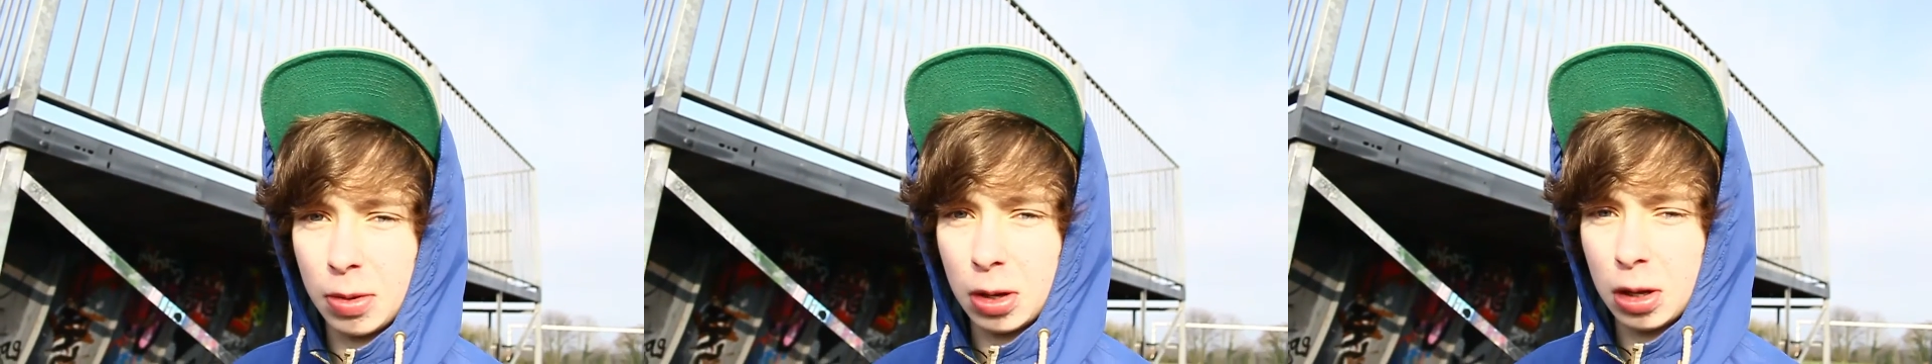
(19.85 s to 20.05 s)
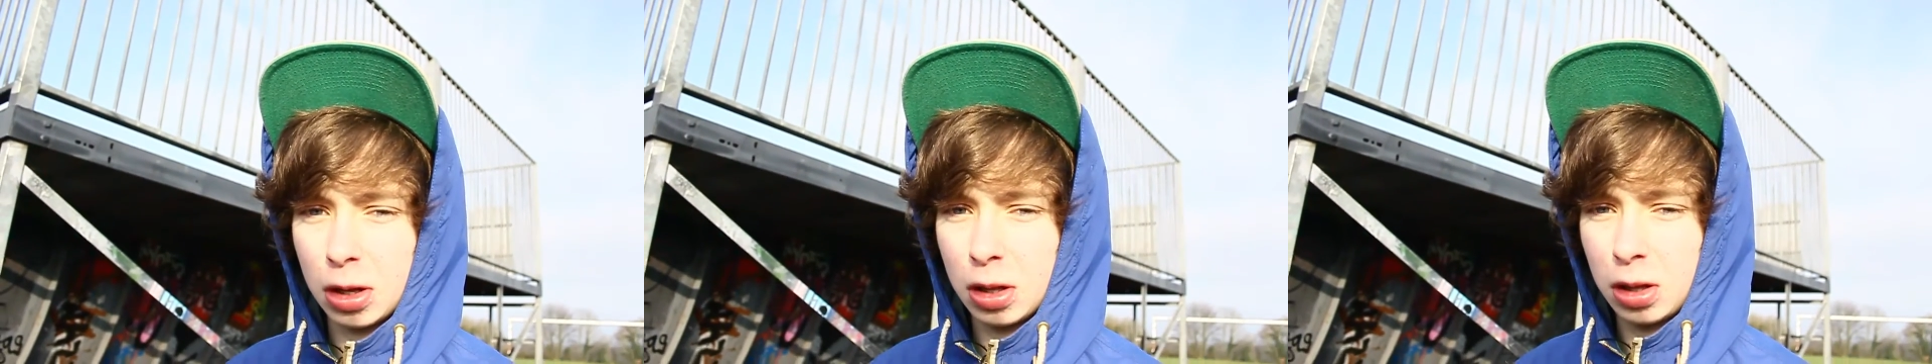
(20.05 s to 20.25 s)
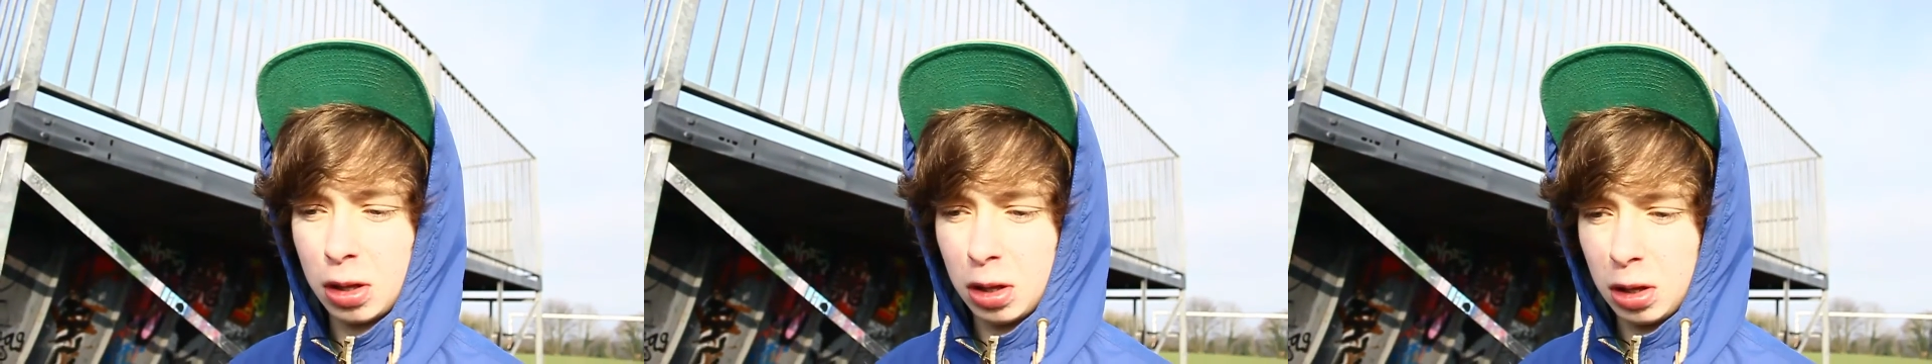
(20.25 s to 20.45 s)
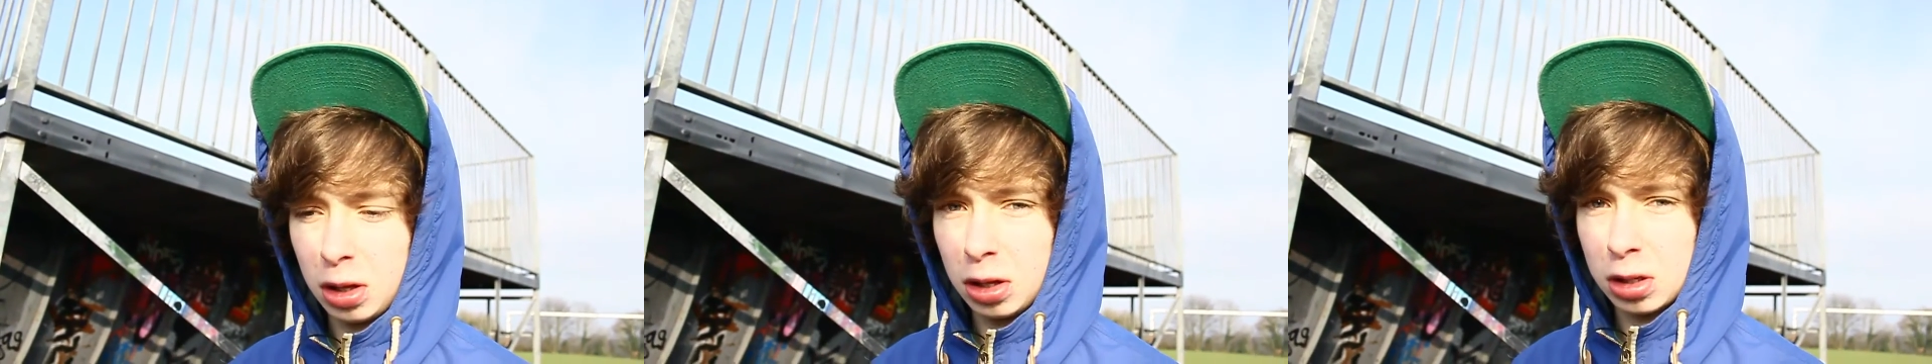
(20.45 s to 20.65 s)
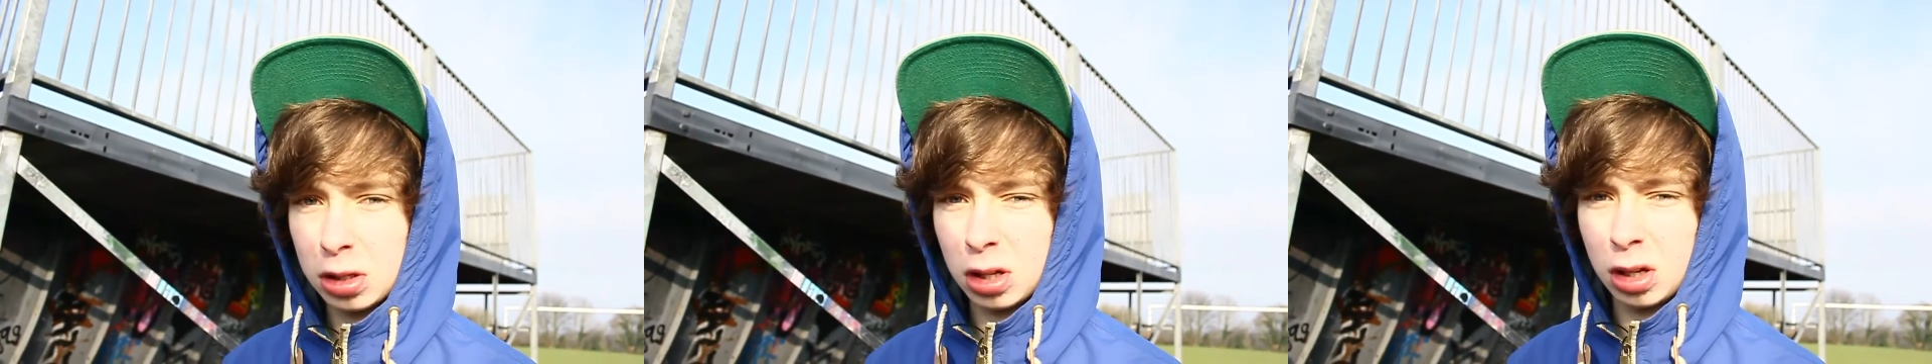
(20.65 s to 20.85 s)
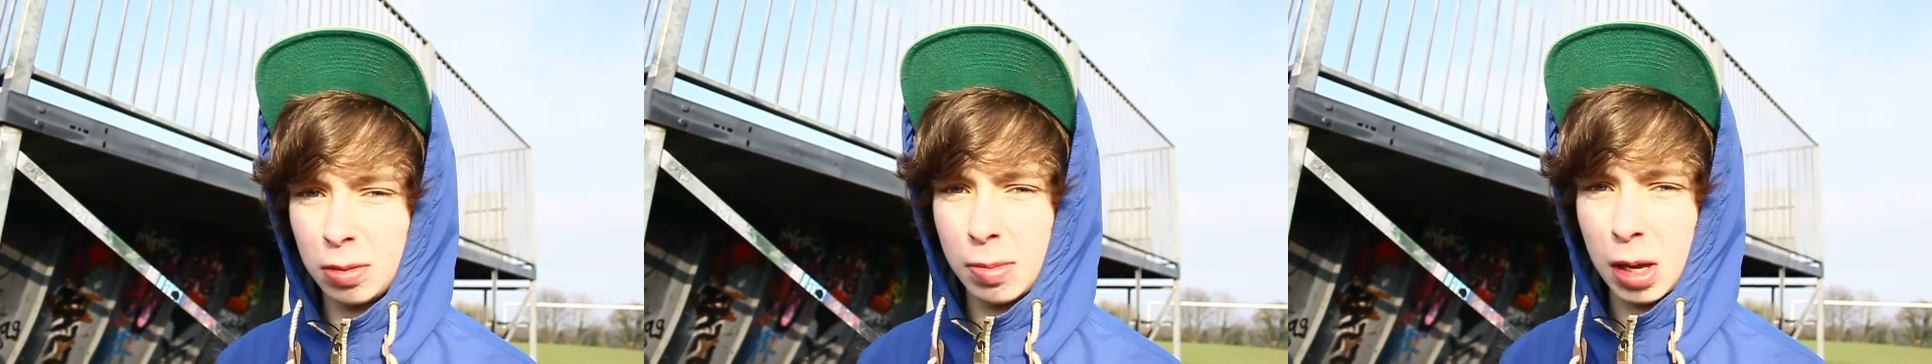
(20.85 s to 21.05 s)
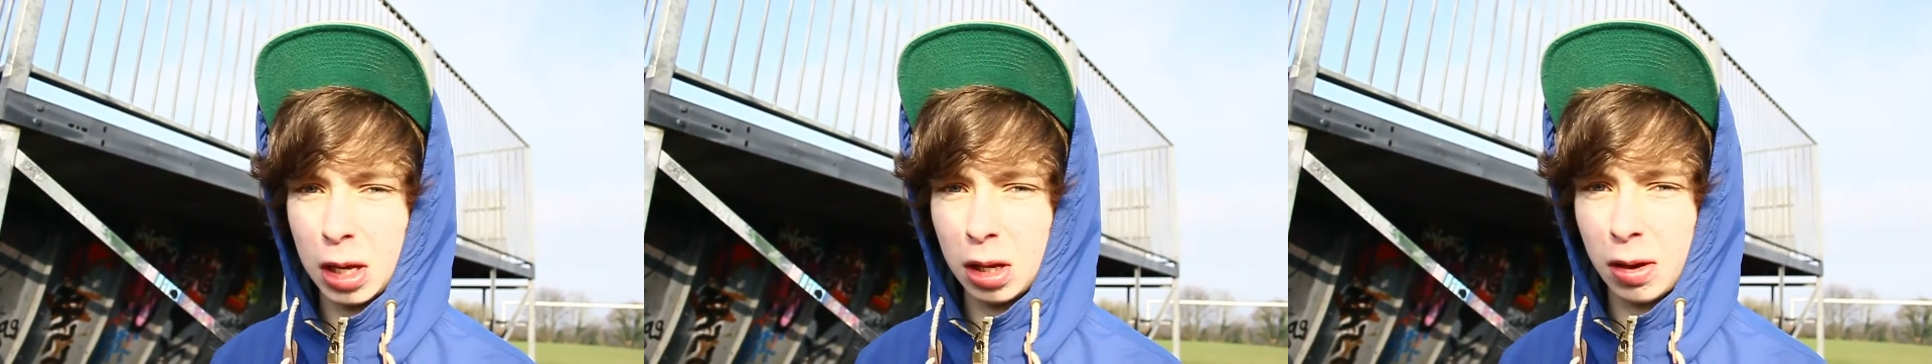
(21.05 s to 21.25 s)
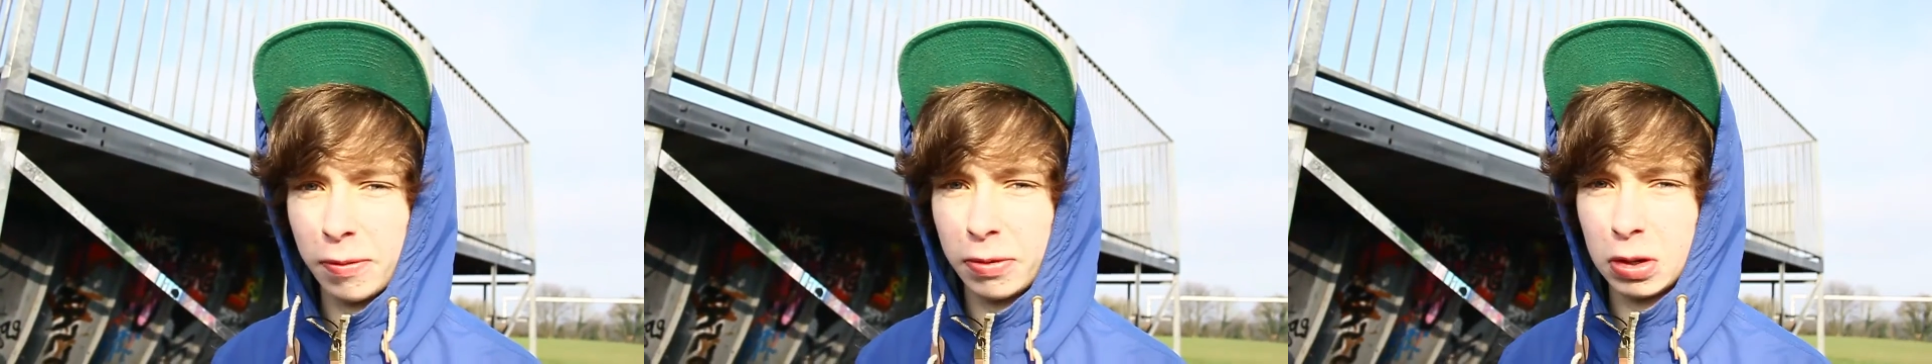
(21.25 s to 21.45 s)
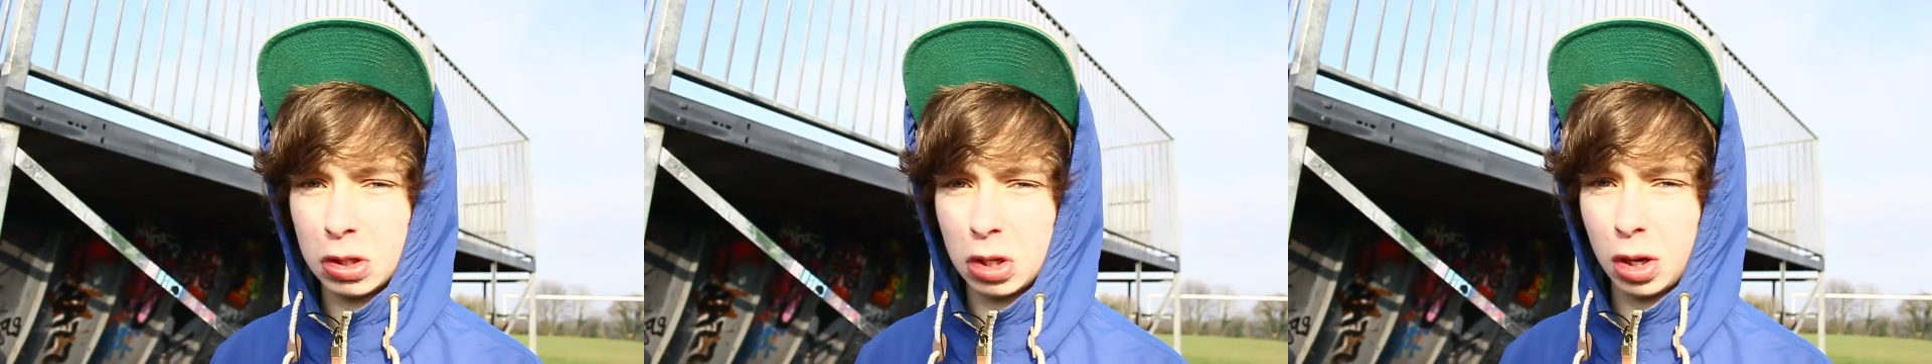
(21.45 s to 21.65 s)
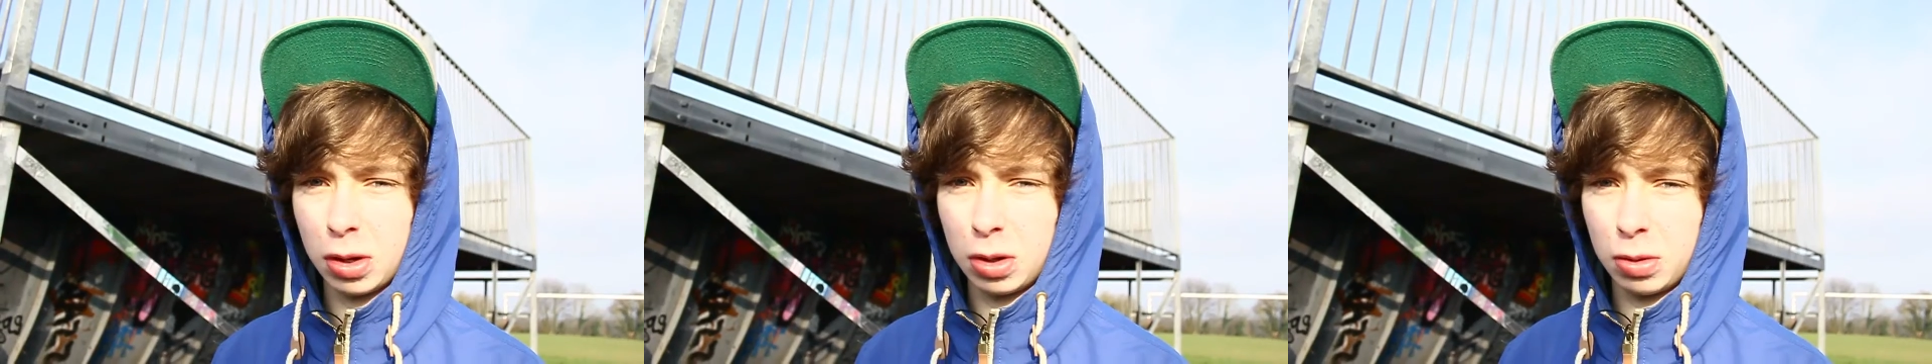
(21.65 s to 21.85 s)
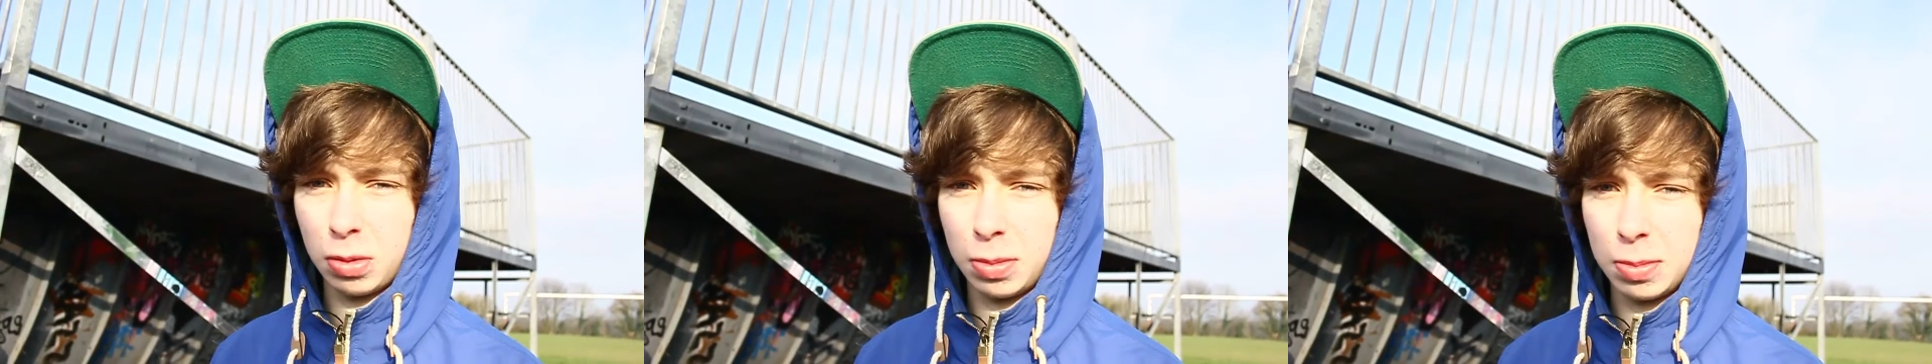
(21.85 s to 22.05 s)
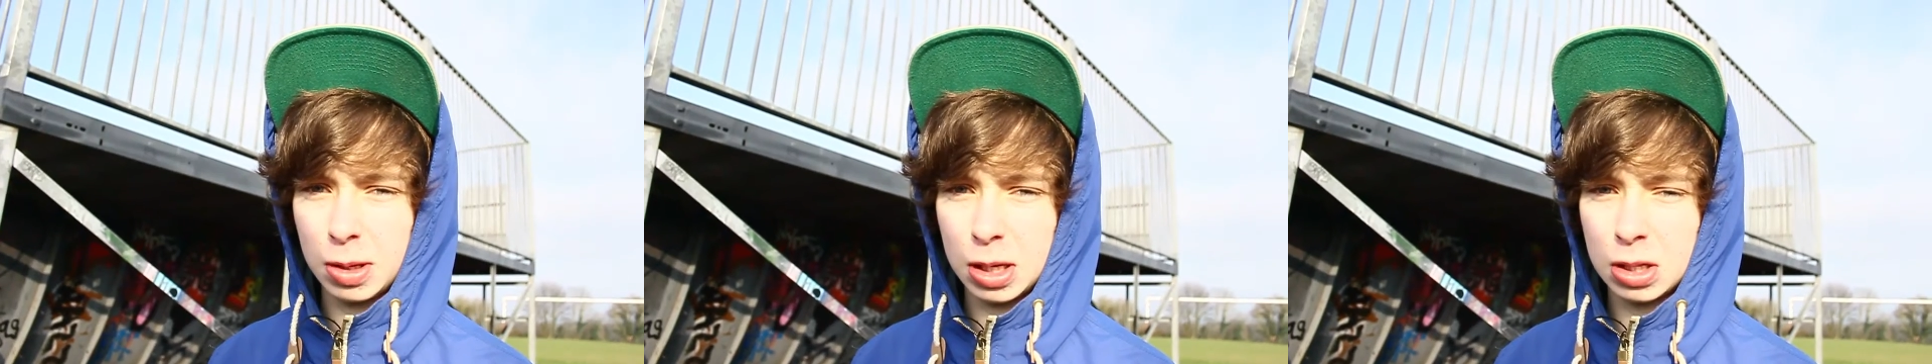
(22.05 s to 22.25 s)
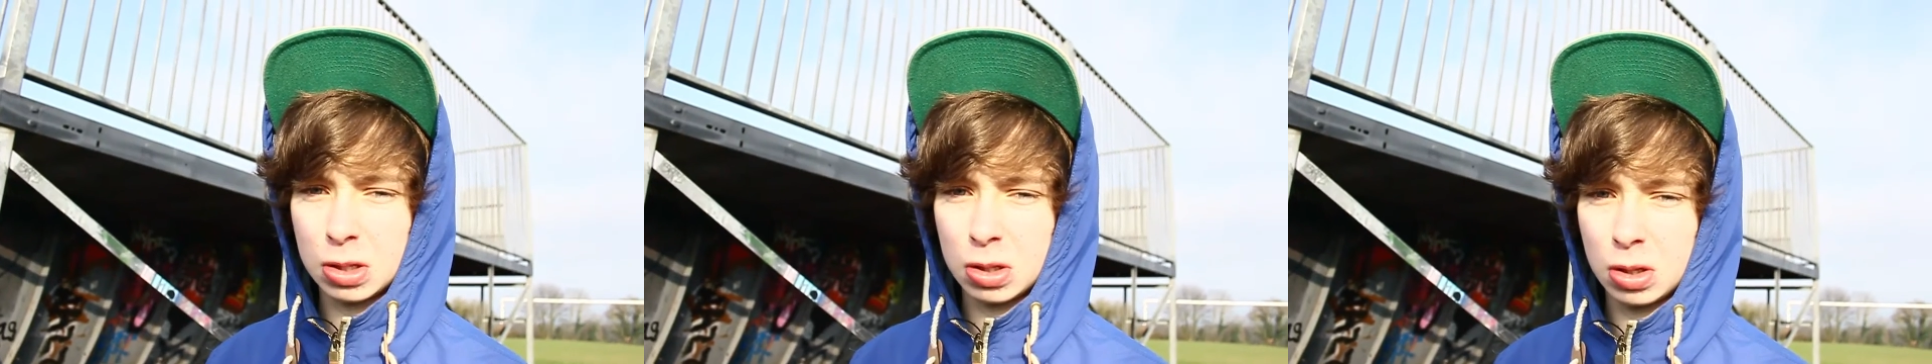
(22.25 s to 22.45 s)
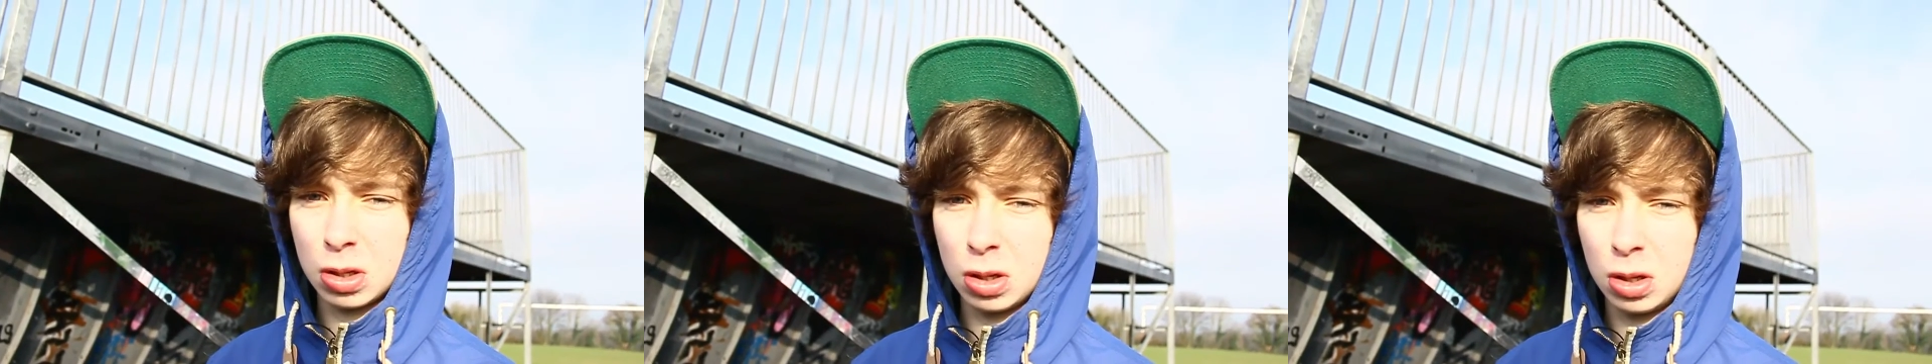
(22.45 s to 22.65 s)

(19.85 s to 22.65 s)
but it's kind of making up for the time that we missed,